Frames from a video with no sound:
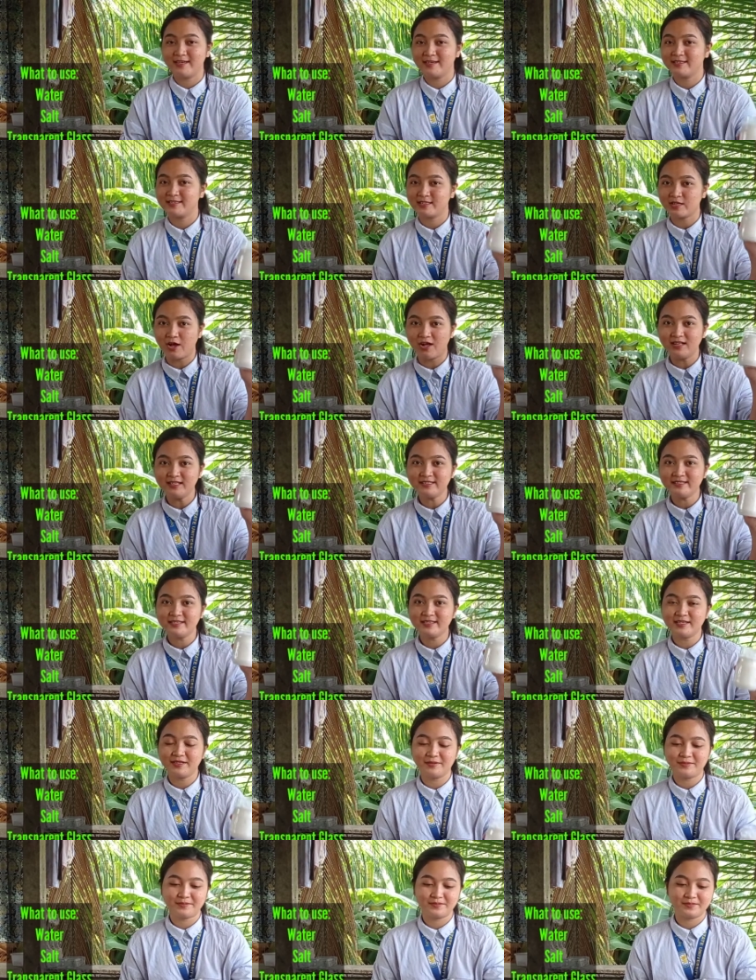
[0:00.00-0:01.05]
salt,
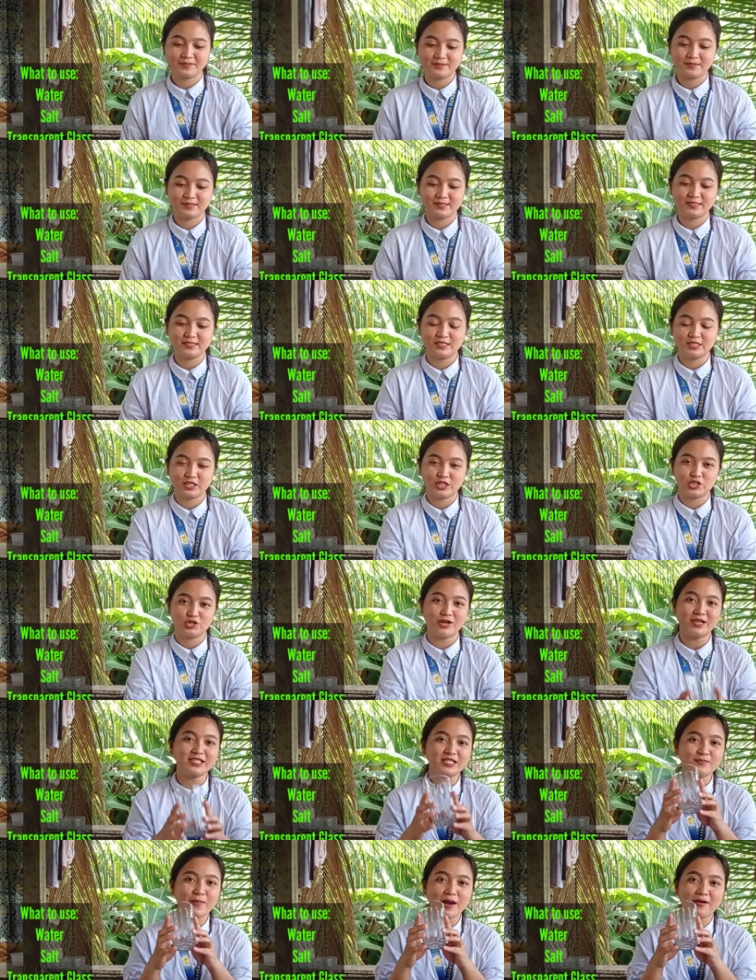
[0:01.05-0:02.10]

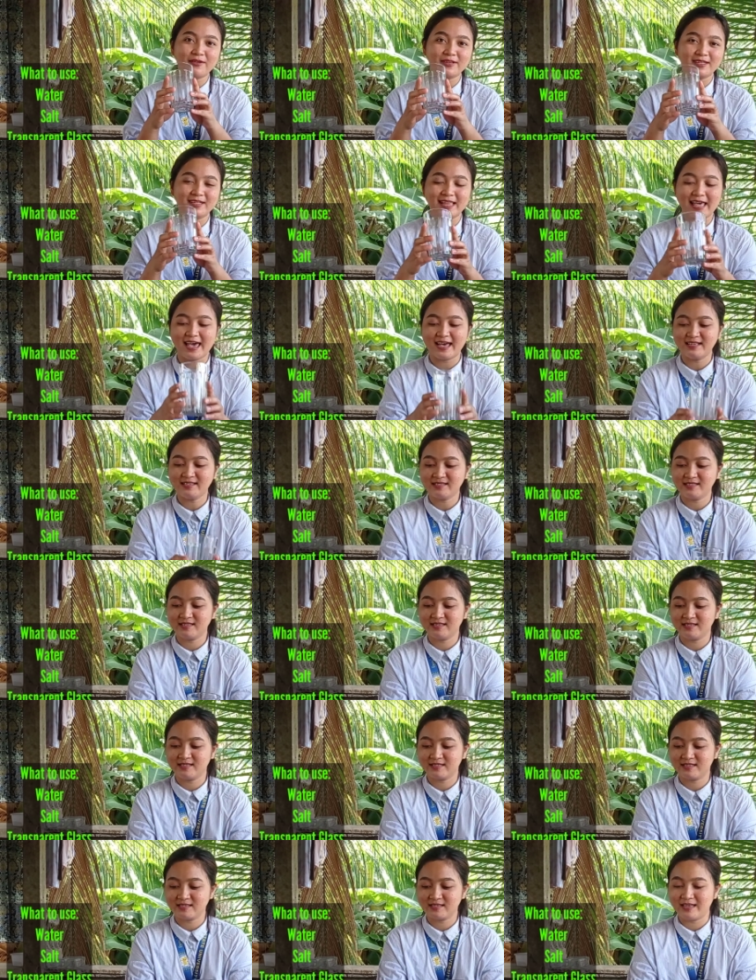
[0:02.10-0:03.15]
transparent glass,
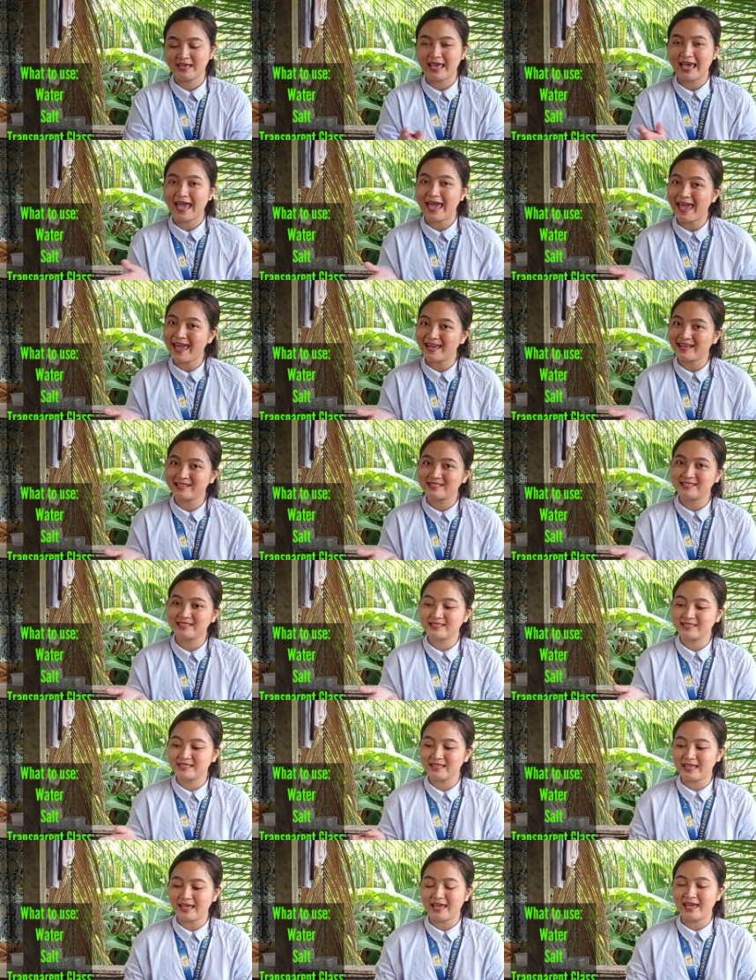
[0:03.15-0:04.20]
eggs,
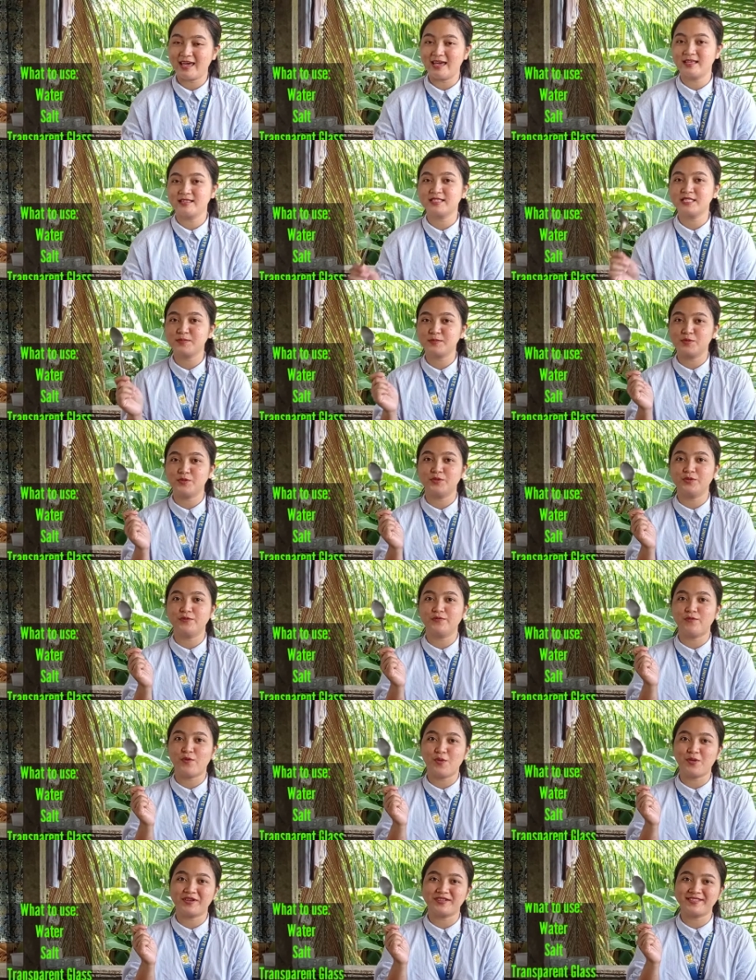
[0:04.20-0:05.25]
and spoon
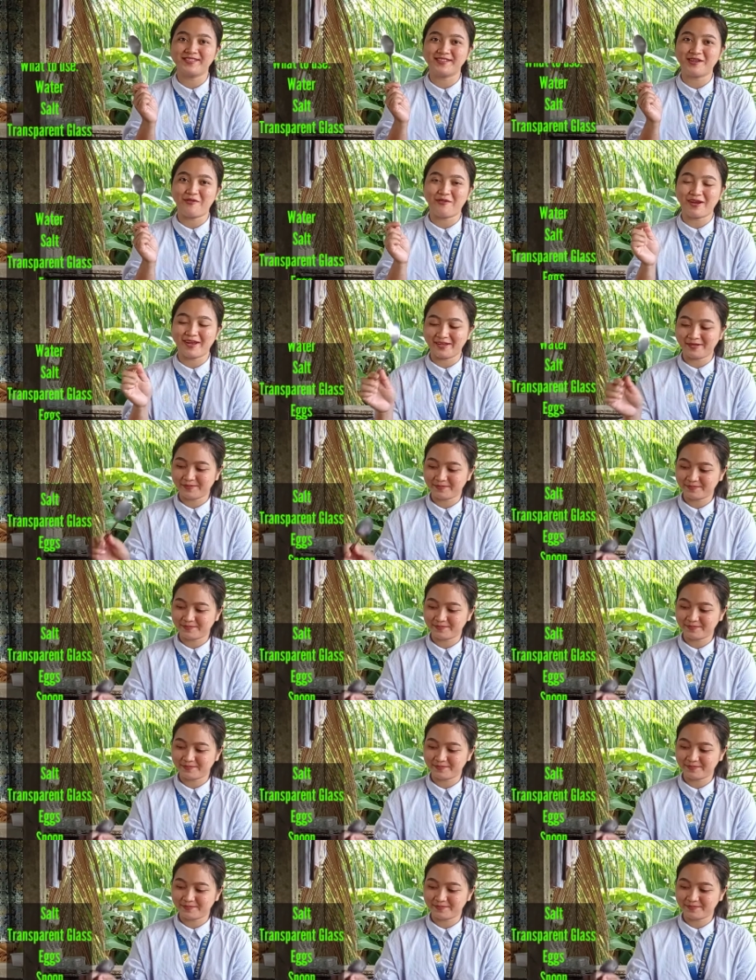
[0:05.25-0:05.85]
for stirring.